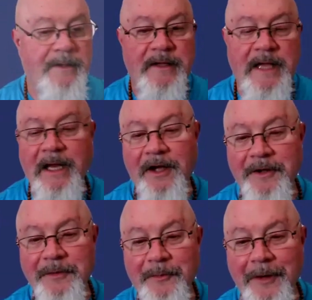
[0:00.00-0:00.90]
Hello
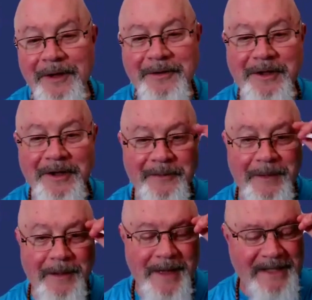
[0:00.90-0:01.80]
and welcome.
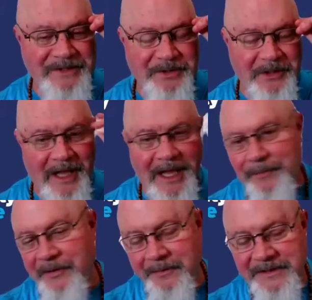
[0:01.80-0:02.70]
I'm Master
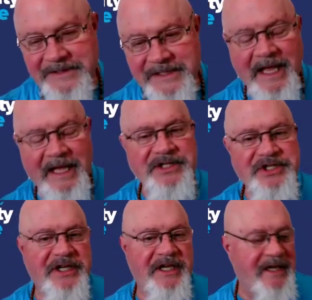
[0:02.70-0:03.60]
Lama
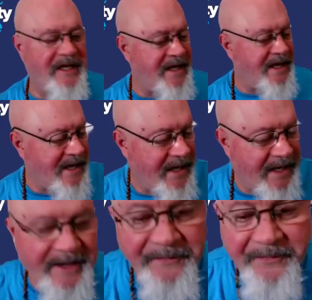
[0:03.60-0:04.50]
Rasaji,
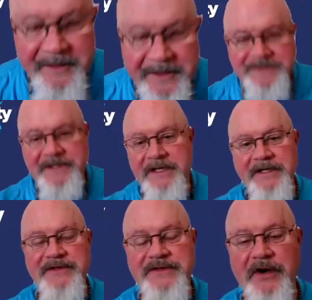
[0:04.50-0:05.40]
and this
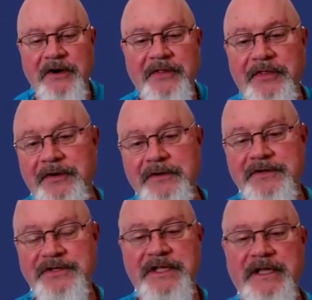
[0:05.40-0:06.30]
is our
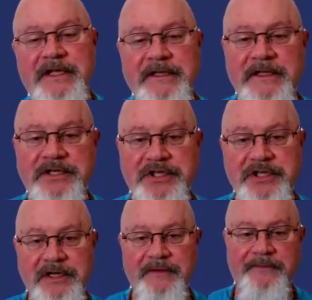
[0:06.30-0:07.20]
Thursday
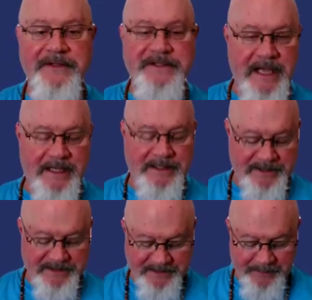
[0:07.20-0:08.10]
edition of
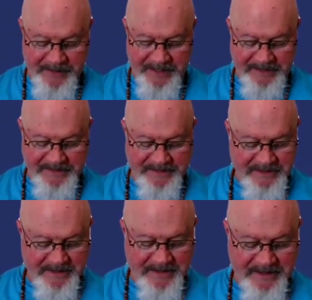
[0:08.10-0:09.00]
Rasaji Speaks.
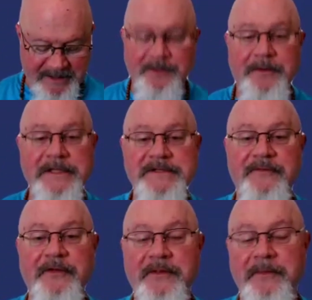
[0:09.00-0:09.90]
The reason
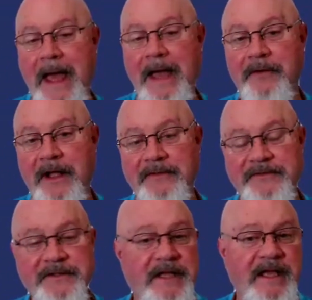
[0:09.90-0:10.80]
for the background
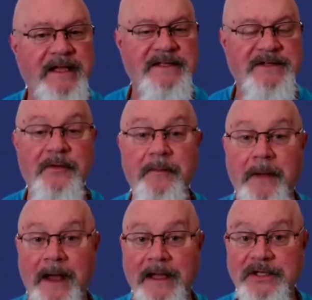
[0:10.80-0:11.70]
today is to
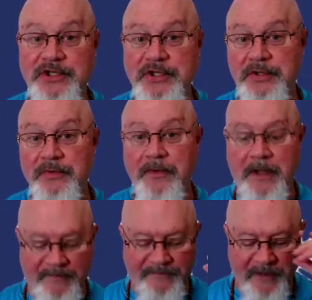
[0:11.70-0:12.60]
remind you
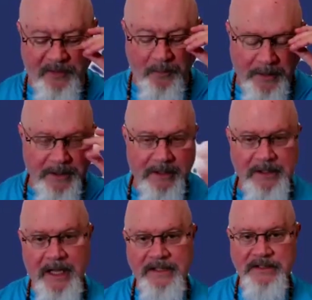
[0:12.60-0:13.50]
of our 1
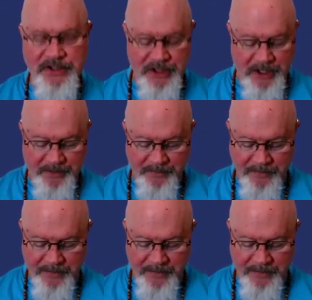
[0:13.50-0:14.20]
o'clock show